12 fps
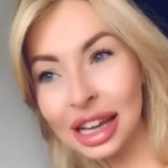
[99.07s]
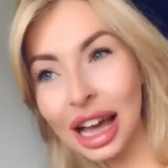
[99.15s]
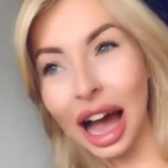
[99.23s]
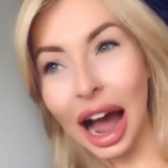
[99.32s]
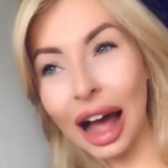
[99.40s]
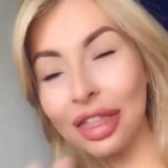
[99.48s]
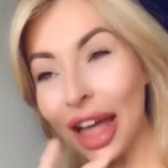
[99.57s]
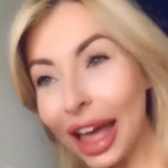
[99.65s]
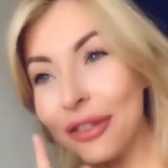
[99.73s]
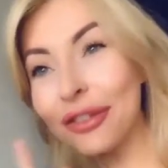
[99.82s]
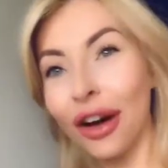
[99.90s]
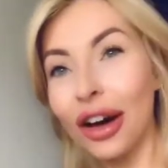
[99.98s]
And they
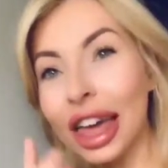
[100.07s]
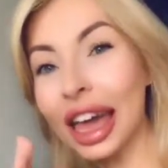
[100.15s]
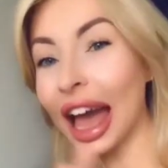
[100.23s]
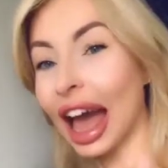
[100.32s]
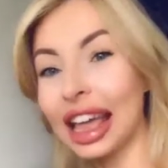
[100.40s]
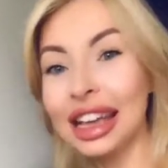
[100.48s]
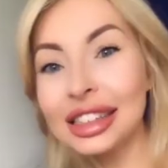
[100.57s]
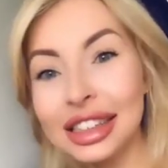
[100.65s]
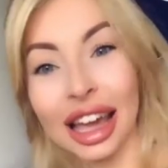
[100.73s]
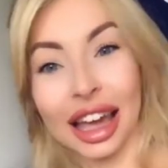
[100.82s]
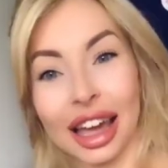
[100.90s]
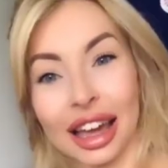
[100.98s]
fucking hate
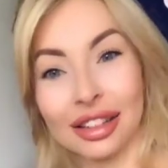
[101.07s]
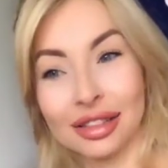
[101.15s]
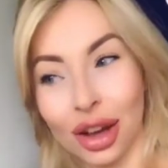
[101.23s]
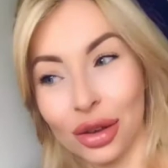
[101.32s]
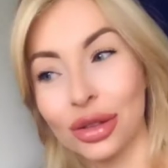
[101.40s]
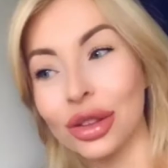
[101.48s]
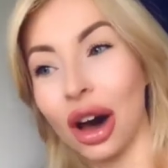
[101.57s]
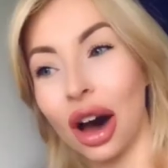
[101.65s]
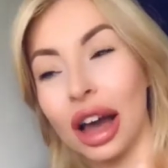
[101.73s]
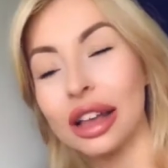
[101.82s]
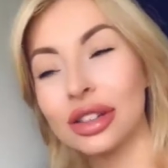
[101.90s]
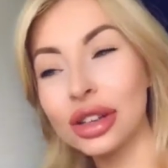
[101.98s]
it, those
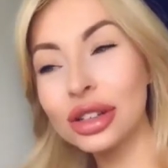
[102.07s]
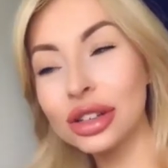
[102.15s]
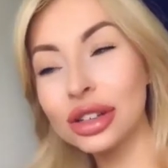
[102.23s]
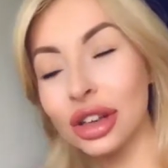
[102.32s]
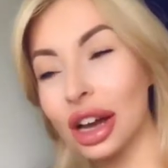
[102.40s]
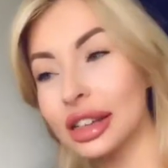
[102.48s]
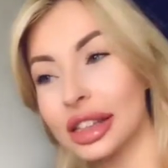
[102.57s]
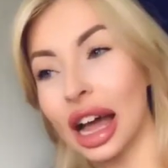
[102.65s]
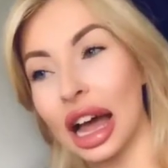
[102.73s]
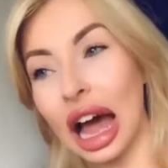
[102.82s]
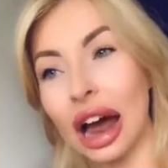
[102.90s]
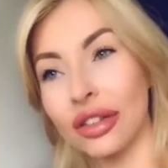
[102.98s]
guys. Those guys
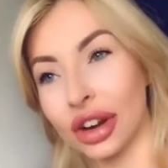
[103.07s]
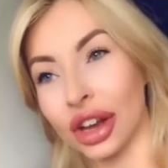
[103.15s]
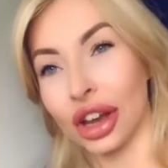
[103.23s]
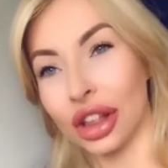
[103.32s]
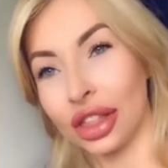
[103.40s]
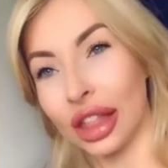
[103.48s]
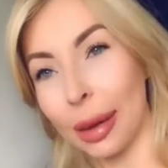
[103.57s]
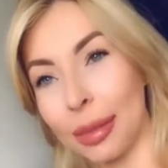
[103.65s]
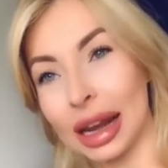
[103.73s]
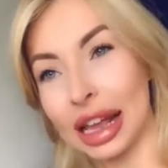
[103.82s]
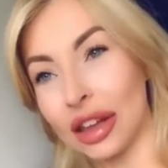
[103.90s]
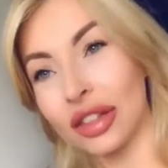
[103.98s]
that are arrogant, that
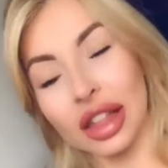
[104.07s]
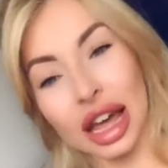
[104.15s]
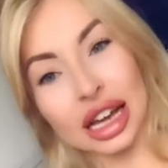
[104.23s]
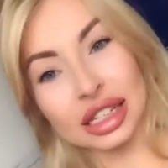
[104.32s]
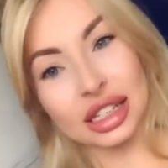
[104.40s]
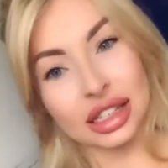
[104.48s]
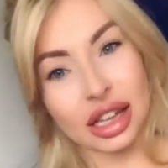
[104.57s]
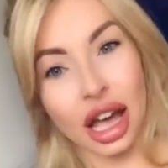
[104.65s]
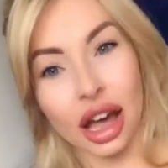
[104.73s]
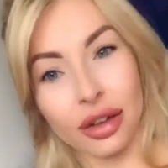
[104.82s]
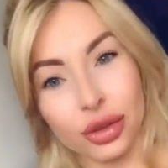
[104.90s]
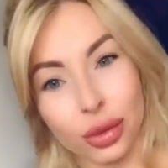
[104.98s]
believe that they are
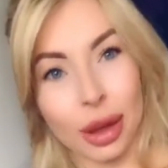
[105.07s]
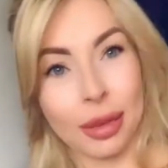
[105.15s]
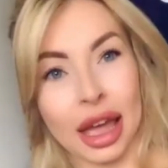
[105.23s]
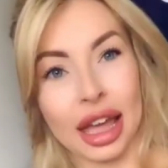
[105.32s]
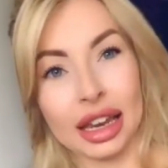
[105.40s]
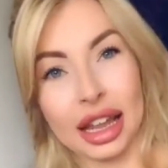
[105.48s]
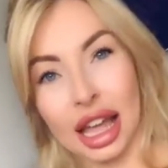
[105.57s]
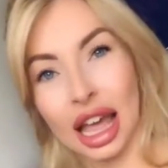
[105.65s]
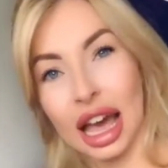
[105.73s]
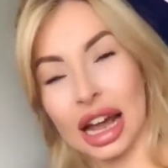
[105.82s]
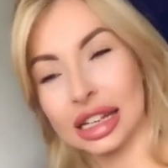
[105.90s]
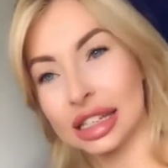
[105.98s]
deserved women
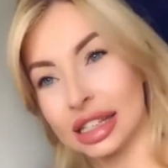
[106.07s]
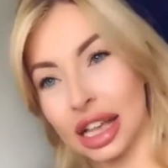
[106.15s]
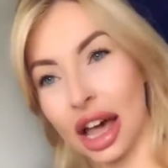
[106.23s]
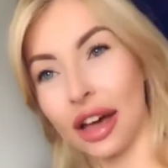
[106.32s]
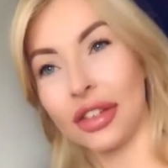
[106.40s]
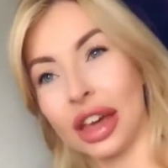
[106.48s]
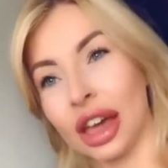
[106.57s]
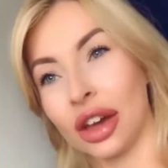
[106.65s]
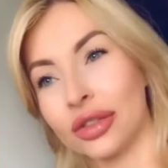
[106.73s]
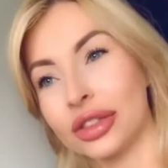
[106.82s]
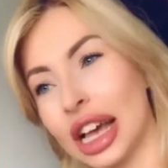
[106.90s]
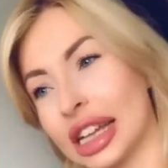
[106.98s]
and deserving
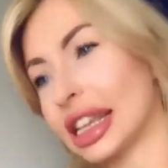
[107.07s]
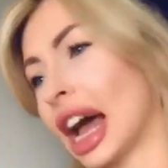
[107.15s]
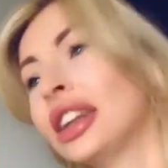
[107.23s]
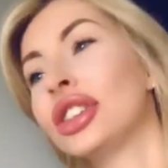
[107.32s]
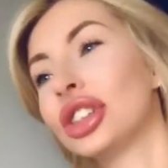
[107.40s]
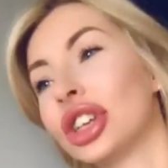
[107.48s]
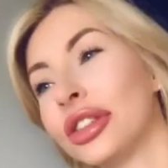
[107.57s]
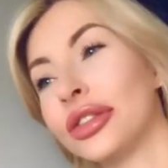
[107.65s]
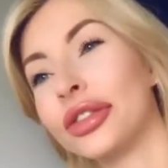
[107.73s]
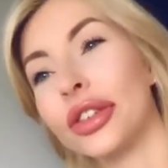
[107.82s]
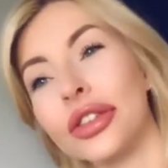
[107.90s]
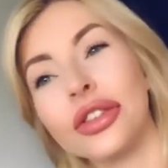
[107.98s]
of attention
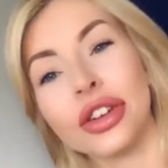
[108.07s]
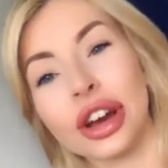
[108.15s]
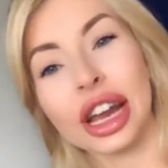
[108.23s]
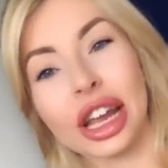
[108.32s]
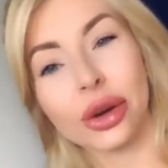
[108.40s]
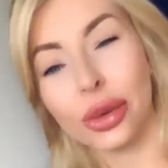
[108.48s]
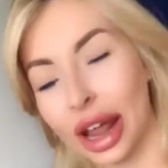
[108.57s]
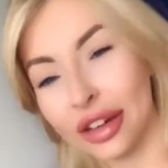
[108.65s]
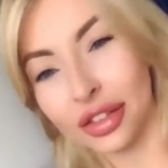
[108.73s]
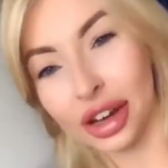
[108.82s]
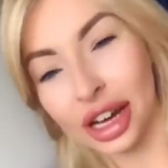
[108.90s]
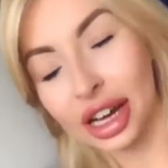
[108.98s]
for free or
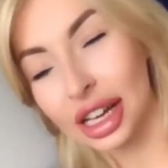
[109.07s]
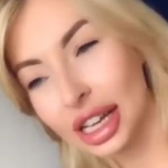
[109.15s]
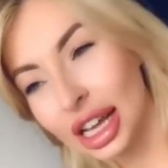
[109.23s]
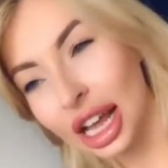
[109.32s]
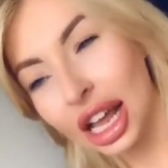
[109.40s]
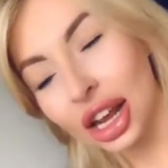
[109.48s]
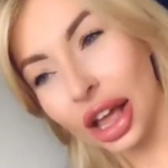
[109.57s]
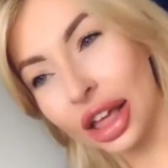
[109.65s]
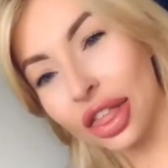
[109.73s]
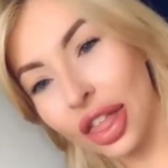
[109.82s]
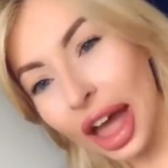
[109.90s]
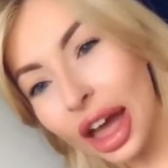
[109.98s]
whatever. Like,
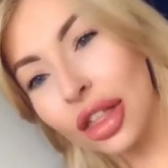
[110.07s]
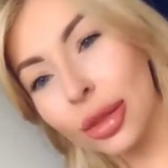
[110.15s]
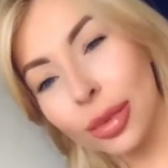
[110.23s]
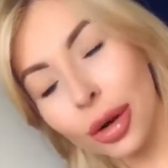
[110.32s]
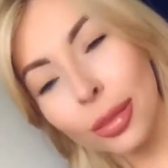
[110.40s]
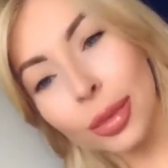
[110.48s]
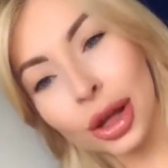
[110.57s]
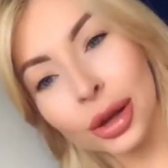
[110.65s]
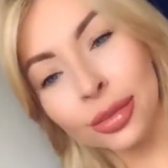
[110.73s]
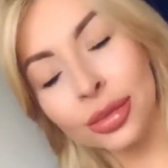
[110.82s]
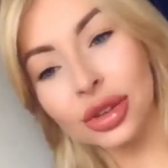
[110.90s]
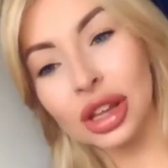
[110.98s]
they are the
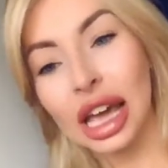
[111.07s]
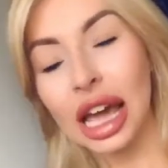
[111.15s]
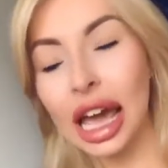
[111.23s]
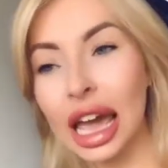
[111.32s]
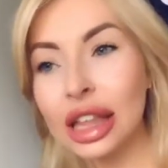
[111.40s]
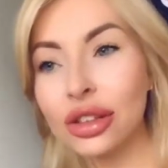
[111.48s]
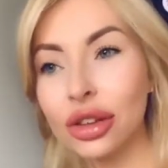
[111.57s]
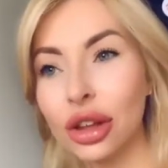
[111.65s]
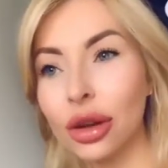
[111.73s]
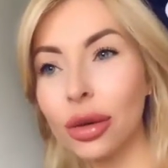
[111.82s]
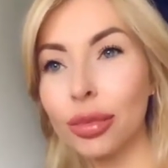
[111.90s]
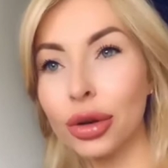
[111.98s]
problems. It's
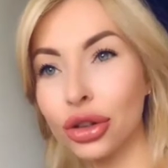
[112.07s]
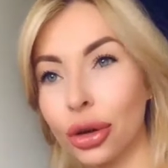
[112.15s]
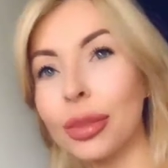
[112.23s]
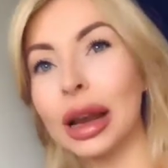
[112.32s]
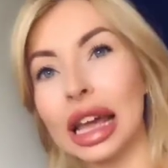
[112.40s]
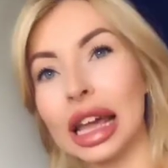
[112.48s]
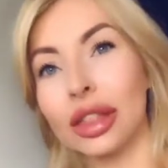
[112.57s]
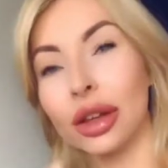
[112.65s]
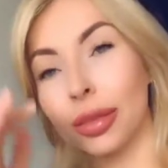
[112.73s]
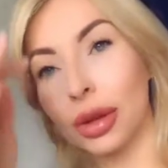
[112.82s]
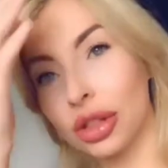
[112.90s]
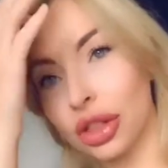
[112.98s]
predominantly
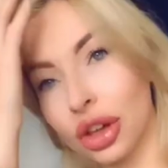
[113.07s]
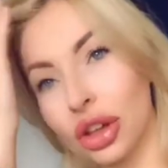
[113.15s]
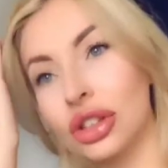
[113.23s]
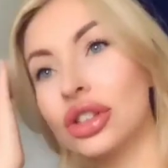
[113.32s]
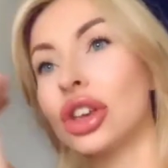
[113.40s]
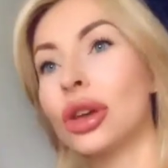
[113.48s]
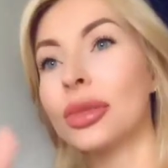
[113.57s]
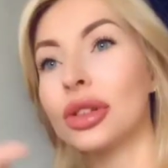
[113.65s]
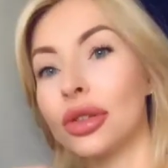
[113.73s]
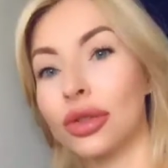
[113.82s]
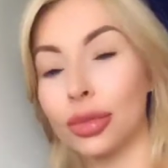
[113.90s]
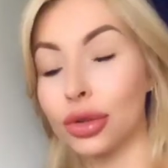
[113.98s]
the consumers
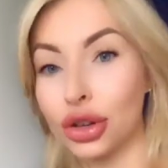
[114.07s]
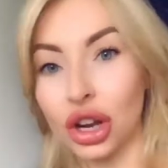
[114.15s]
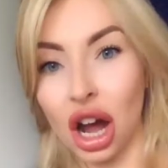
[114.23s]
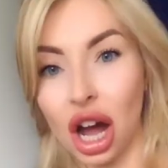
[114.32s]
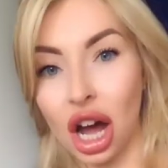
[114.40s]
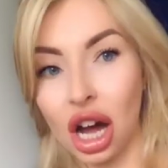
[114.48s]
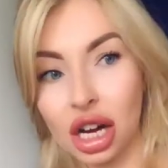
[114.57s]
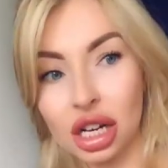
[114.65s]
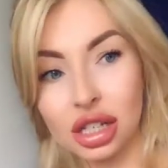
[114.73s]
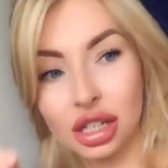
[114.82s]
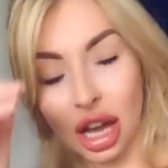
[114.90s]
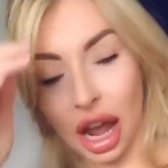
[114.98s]
of the
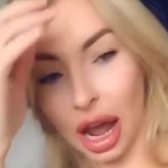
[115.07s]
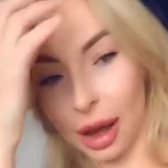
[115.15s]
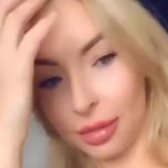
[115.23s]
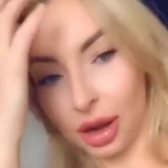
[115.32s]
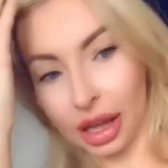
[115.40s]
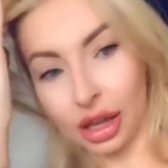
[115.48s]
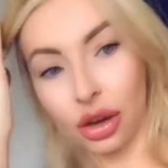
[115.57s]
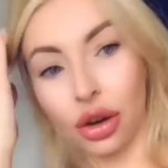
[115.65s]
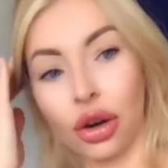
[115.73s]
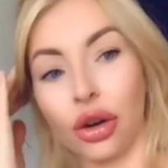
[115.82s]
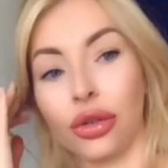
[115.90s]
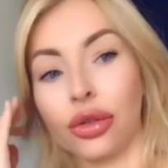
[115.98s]
product, like,
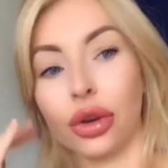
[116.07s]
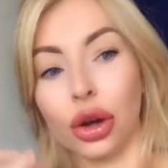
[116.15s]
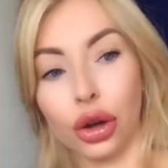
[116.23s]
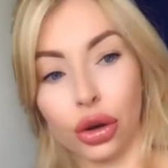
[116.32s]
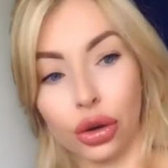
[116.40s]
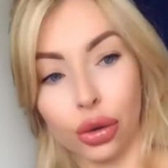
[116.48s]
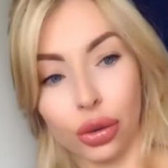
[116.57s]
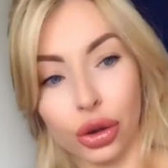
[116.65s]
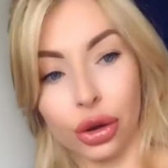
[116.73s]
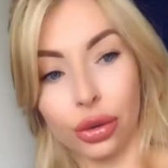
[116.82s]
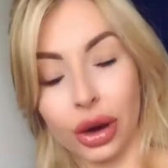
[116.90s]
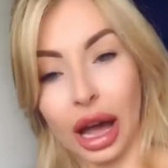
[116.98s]
of who call
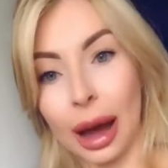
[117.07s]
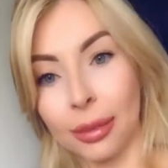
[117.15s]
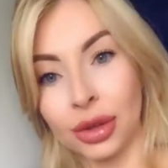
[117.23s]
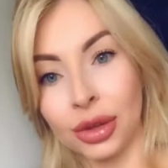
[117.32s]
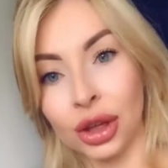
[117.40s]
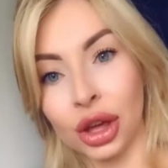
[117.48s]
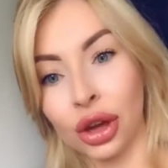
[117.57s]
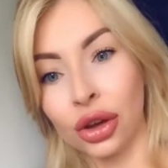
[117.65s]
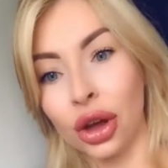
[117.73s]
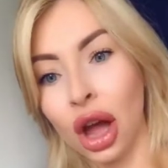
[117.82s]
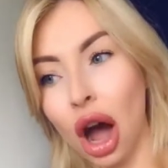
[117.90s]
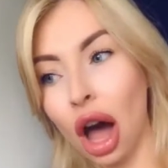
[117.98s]
you or cam
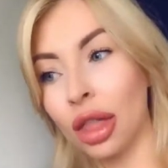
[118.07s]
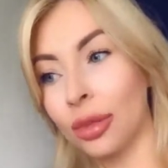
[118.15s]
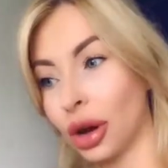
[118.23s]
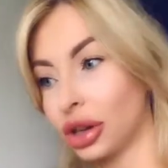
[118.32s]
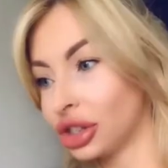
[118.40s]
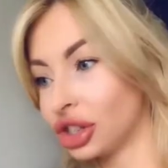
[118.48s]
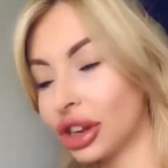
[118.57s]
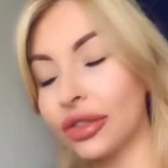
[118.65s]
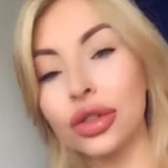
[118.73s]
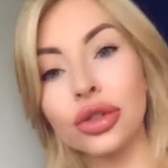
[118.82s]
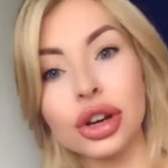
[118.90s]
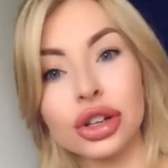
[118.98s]
you, are the most
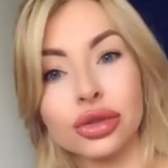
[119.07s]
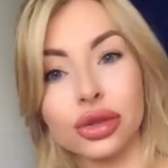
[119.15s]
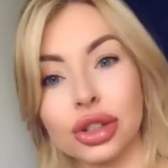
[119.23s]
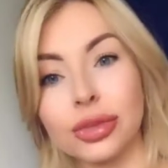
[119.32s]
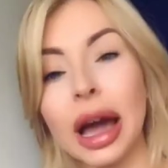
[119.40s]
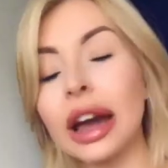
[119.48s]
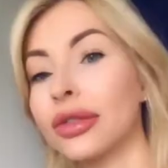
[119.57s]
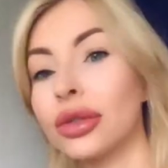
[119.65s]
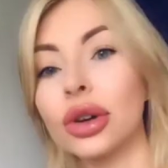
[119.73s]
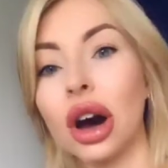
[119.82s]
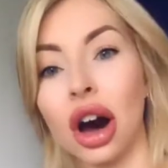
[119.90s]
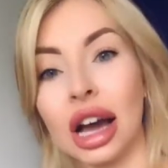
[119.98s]
chivalrous, respectful
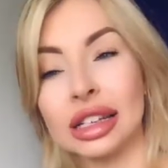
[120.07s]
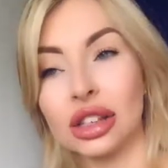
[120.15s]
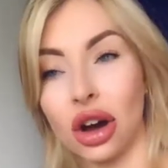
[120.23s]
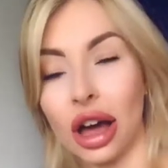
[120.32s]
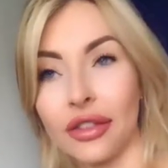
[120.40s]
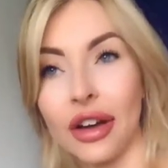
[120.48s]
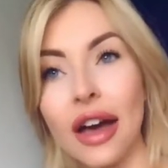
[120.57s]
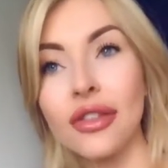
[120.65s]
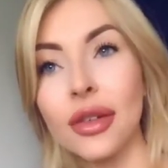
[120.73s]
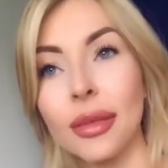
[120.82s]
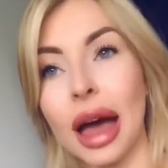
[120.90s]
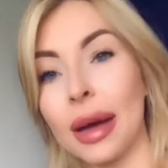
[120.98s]
guys I have
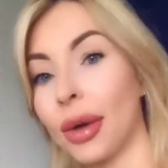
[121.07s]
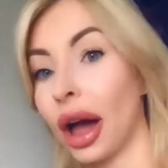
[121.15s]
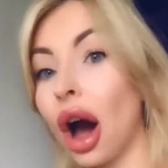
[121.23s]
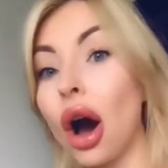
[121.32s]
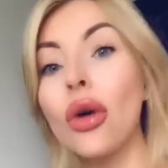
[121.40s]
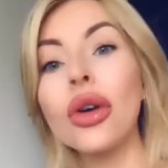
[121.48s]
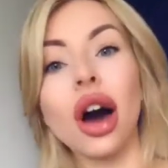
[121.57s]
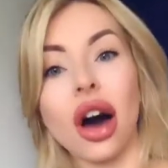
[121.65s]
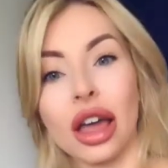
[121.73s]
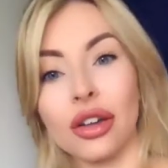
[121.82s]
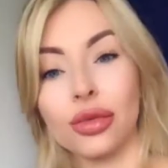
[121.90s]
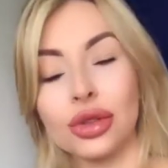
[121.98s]
ever met in my whole
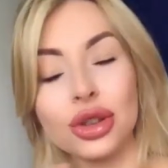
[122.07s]
life, would do